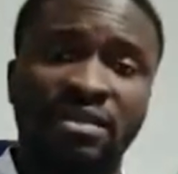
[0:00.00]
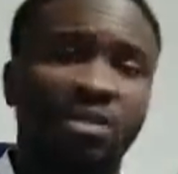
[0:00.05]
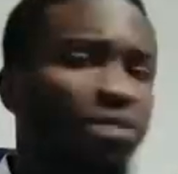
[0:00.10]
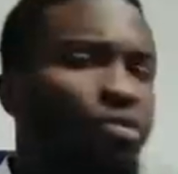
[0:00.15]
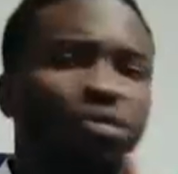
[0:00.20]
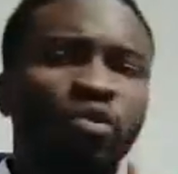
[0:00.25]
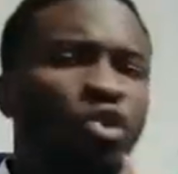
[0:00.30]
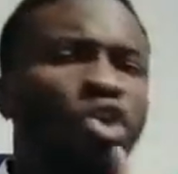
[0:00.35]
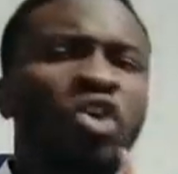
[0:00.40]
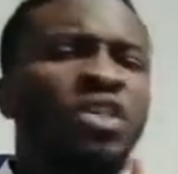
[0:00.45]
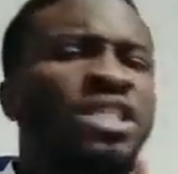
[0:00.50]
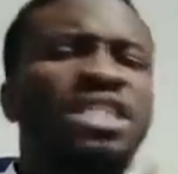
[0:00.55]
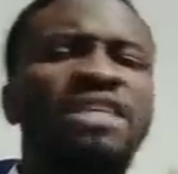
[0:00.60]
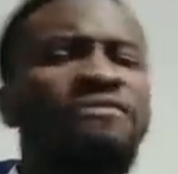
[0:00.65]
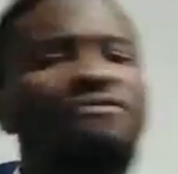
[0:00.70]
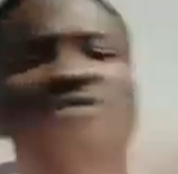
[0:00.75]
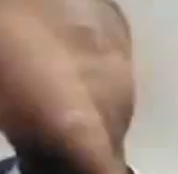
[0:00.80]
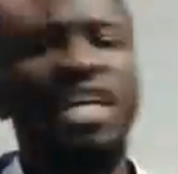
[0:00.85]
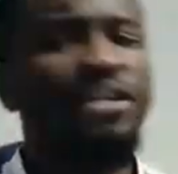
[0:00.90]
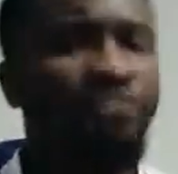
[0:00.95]
Don't
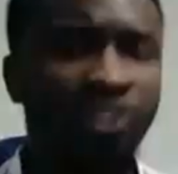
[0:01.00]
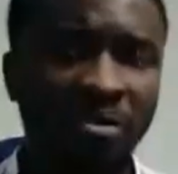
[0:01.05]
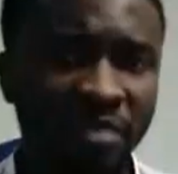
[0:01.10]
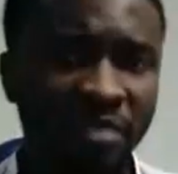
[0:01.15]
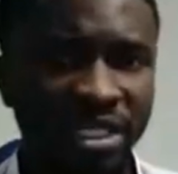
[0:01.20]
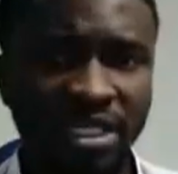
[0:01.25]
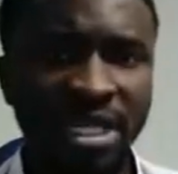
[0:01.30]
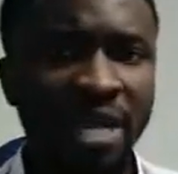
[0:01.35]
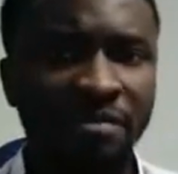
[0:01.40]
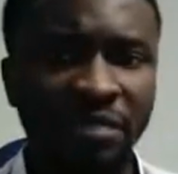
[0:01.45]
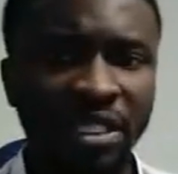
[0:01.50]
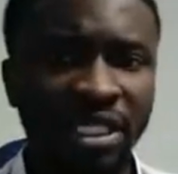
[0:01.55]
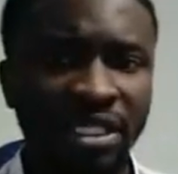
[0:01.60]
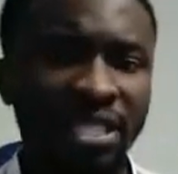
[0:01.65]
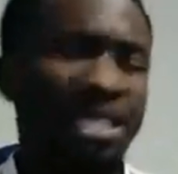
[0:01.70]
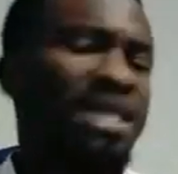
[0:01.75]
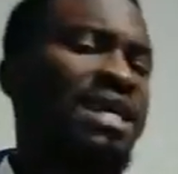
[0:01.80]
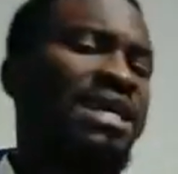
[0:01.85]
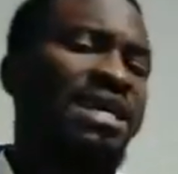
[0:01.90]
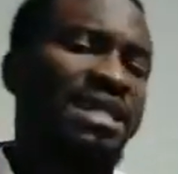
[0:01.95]
deviate from the subject.
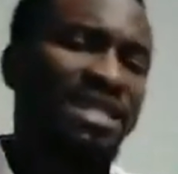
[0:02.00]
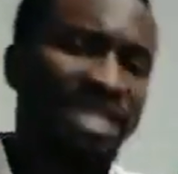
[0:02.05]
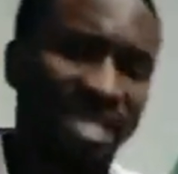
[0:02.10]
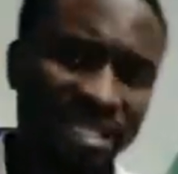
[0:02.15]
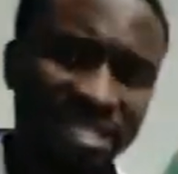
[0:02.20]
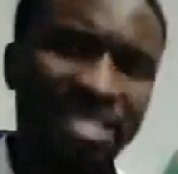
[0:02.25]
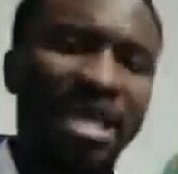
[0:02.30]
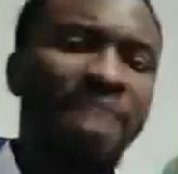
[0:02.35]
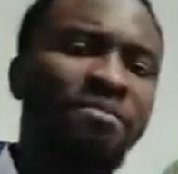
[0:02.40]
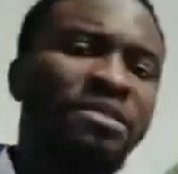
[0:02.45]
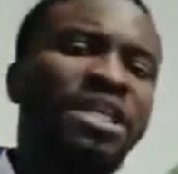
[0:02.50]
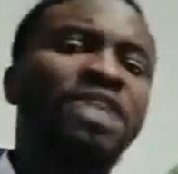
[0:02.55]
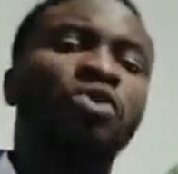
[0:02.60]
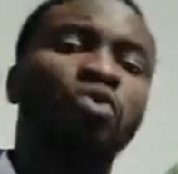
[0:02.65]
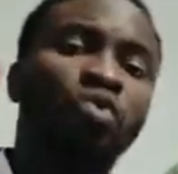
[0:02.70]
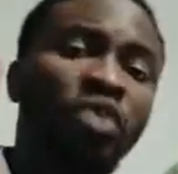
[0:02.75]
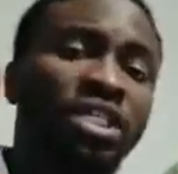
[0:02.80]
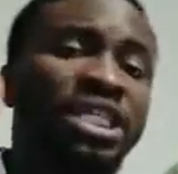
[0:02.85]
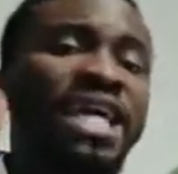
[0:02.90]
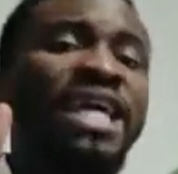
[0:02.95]
The subject
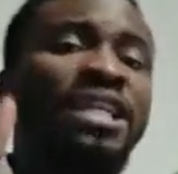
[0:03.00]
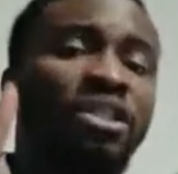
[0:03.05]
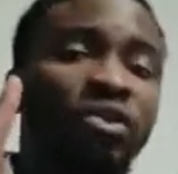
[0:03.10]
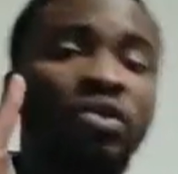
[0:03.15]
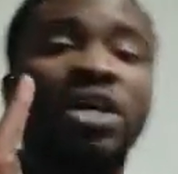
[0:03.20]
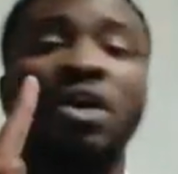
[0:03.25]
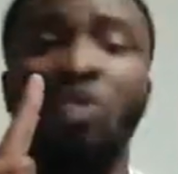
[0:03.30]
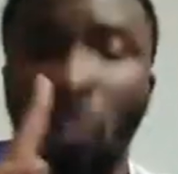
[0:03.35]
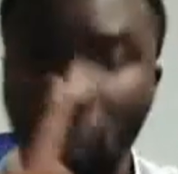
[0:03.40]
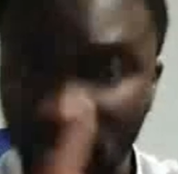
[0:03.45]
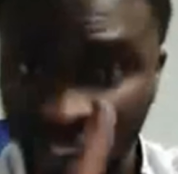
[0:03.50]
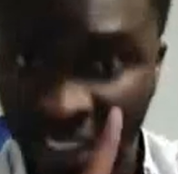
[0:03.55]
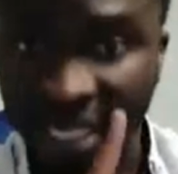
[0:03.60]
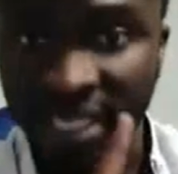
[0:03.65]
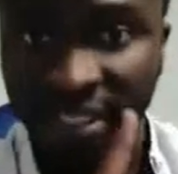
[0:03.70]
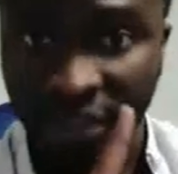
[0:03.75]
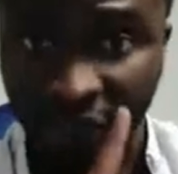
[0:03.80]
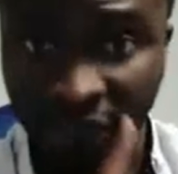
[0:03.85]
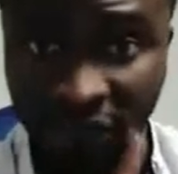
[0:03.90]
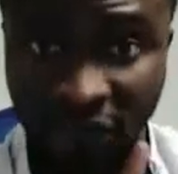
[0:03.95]
will tell you the
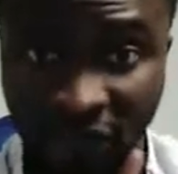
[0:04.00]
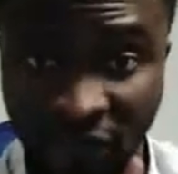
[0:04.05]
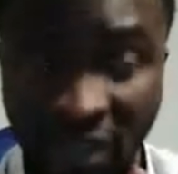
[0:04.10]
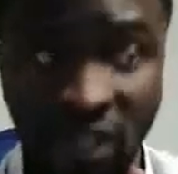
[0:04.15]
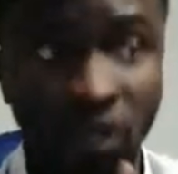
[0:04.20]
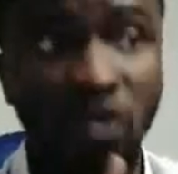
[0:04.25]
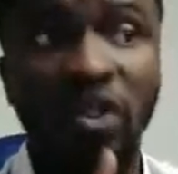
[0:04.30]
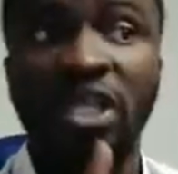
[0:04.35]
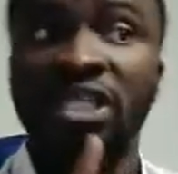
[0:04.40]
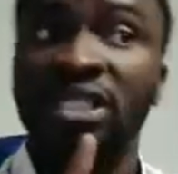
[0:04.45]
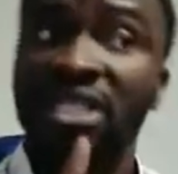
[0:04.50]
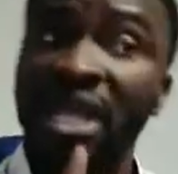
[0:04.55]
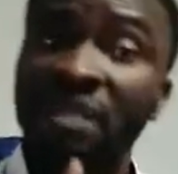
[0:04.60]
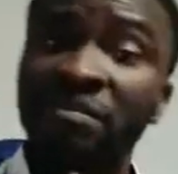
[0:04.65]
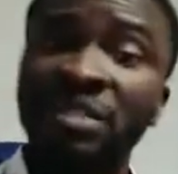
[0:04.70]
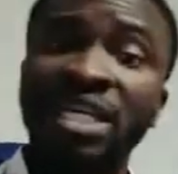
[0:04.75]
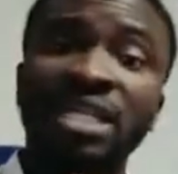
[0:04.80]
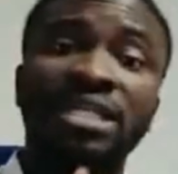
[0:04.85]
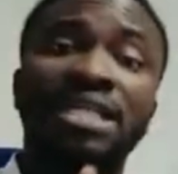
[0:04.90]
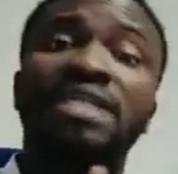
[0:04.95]
context of the verse. So the
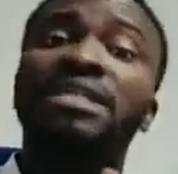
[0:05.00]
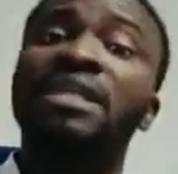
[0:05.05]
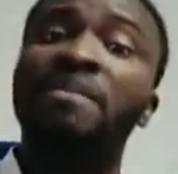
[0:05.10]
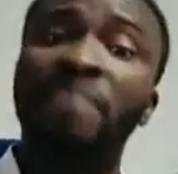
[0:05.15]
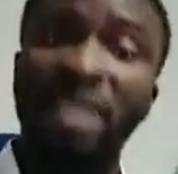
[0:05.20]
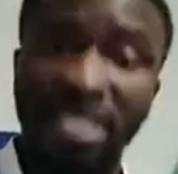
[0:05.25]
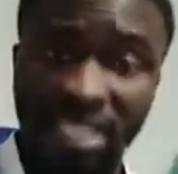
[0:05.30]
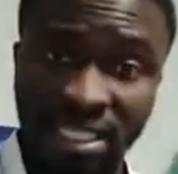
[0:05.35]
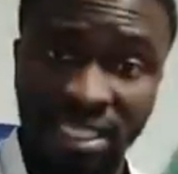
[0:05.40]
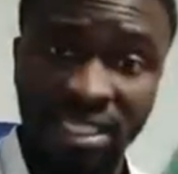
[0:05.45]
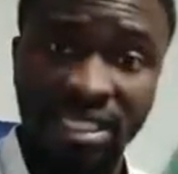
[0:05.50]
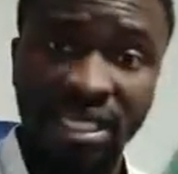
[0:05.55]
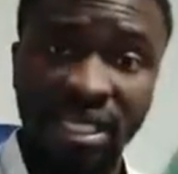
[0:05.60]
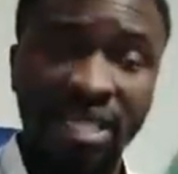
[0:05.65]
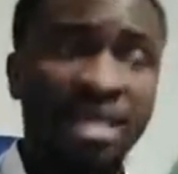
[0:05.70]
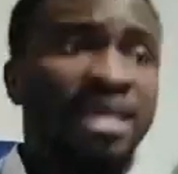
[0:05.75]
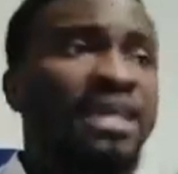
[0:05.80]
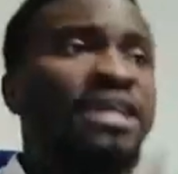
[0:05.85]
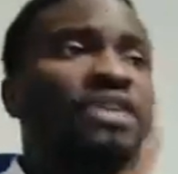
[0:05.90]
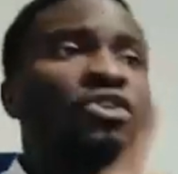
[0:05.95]
subject is the messenger.
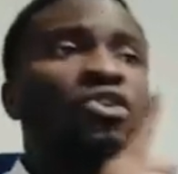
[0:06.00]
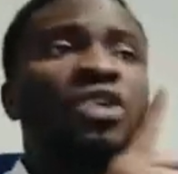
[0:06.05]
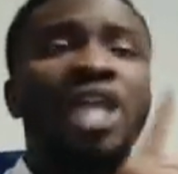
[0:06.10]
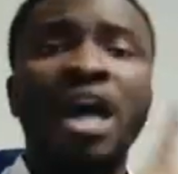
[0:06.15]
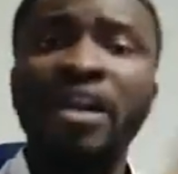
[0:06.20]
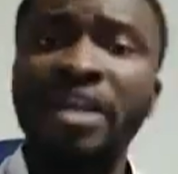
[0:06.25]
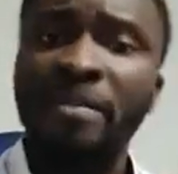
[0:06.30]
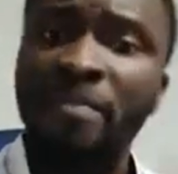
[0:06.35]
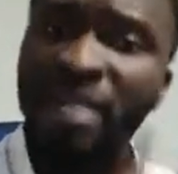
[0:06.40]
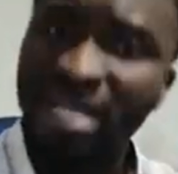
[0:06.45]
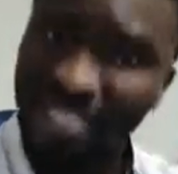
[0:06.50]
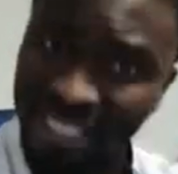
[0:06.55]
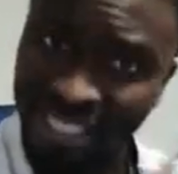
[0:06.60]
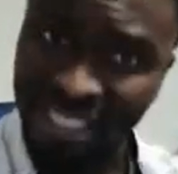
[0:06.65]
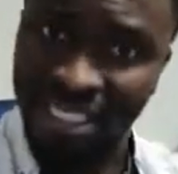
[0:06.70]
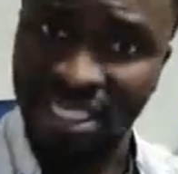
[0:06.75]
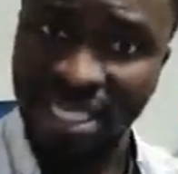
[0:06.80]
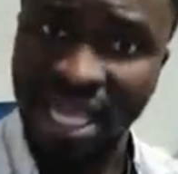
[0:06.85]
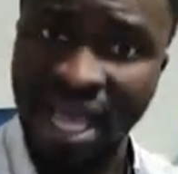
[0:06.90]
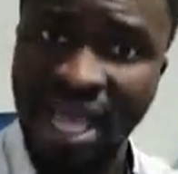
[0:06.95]
So now the
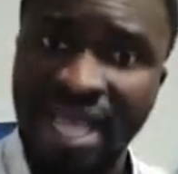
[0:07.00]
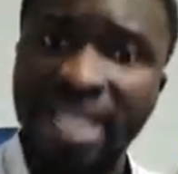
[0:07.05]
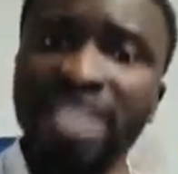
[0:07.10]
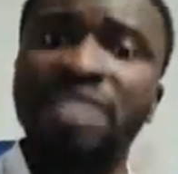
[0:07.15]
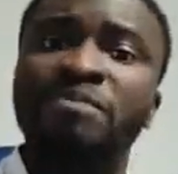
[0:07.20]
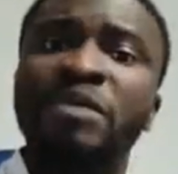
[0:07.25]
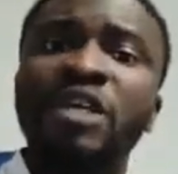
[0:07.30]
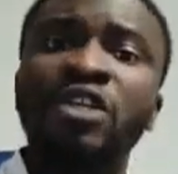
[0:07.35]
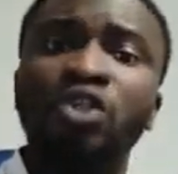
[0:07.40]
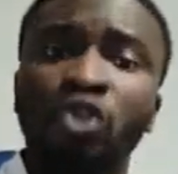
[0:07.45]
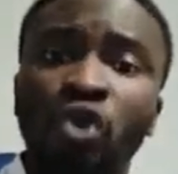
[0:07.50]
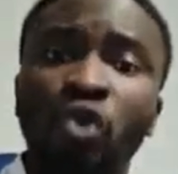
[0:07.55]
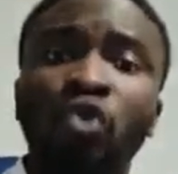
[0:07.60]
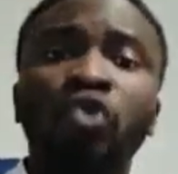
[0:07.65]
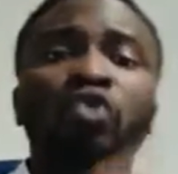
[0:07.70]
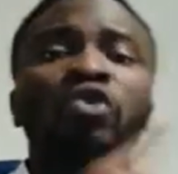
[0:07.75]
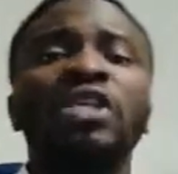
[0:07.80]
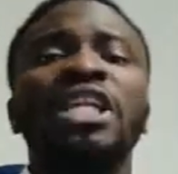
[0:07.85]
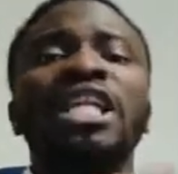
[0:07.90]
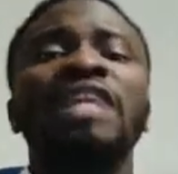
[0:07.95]
messenger, he's being
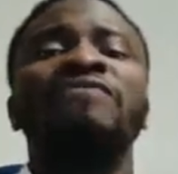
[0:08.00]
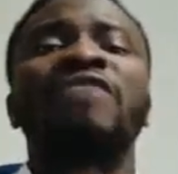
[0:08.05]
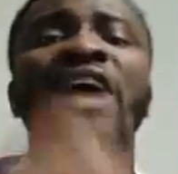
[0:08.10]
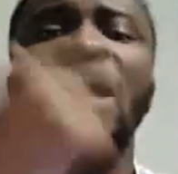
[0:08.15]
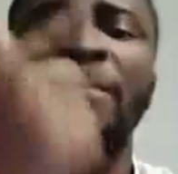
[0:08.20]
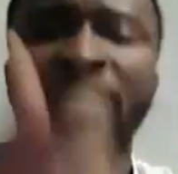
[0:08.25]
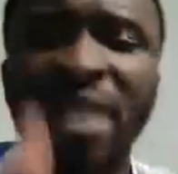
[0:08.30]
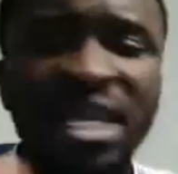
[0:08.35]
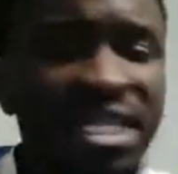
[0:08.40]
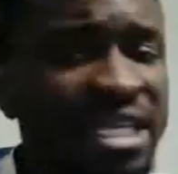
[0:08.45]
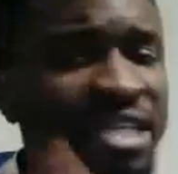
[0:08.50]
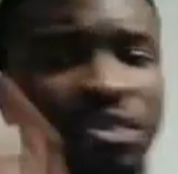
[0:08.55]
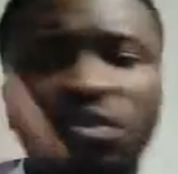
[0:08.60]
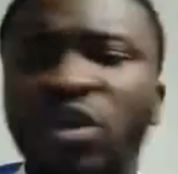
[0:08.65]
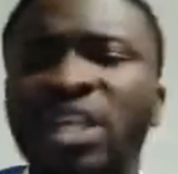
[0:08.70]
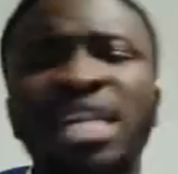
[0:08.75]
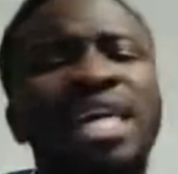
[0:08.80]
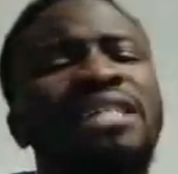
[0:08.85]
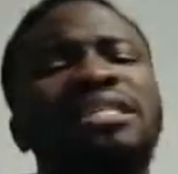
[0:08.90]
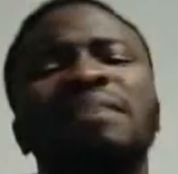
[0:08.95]
told to deliver a message.
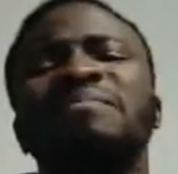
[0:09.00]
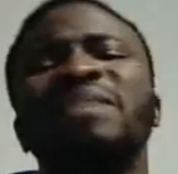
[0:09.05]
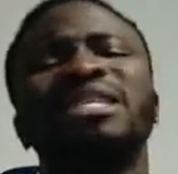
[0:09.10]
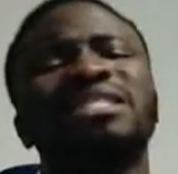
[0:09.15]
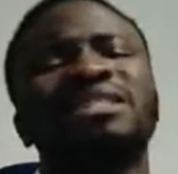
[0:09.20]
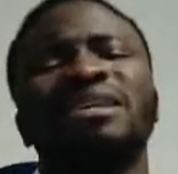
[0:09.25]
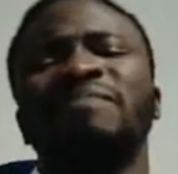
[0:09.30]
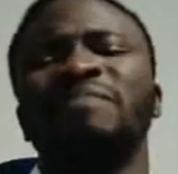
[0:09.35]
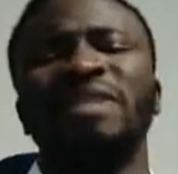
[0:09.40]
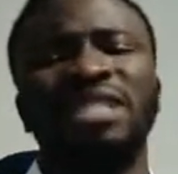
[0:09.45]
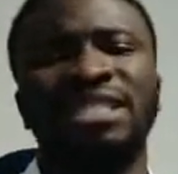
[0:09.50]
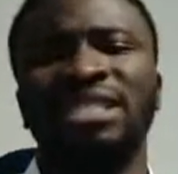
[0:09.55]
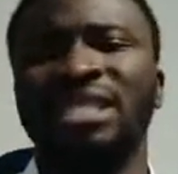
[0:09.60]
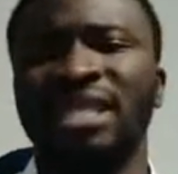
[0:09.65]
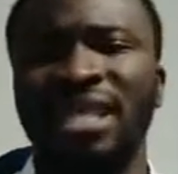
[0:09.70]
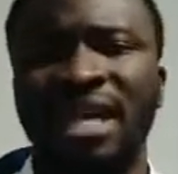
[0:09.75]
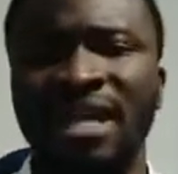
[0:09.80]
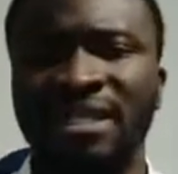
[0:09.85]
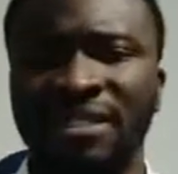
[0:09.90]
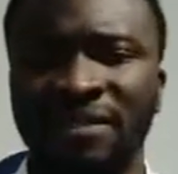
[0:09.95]
What does a messenger
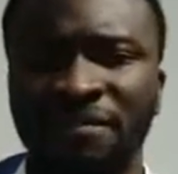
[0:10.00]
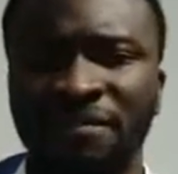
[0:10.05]
does?